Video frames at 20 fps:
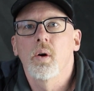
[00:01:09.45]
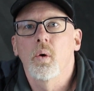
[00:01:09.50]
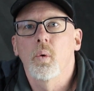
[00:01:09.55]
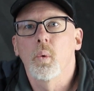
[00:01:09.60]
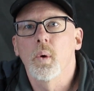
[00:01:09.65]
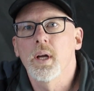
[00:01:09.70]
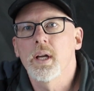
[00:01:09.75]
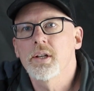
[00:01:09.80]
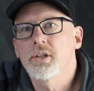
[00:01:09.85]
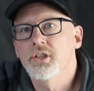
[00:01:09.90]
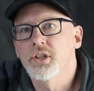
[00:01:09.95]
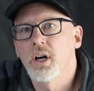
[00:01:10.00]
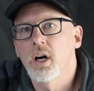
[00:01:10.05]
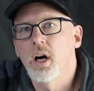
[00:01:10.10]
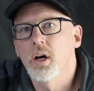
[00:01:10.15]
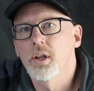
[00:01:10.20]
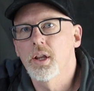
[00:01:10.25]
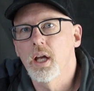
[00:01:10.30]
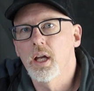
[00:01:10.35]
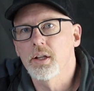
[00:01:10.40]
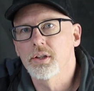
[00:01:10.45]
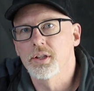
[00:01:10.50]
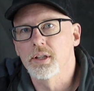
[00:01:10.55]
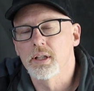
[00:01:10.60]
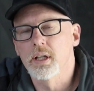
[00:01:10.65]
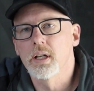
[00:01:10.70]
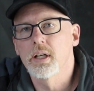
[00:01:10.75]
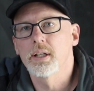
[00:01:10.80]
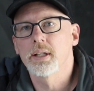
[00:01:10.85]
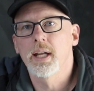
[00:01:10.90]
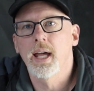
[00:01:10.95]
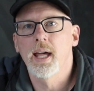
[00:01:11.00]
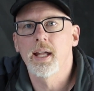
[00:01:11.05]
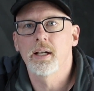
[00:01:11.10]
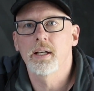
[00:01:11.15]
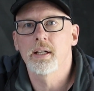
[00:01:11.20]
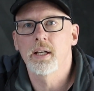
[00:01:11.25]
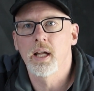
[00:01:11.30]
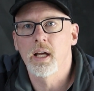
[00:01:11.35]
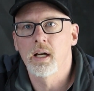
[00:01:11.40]
We saw that the gun had
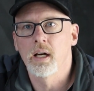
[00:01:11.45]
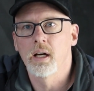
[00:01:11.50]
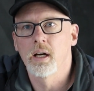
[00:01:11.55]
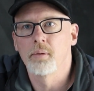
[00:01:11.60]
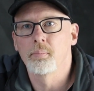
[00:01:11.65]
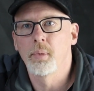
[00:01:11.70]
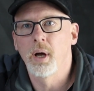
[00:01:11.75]
a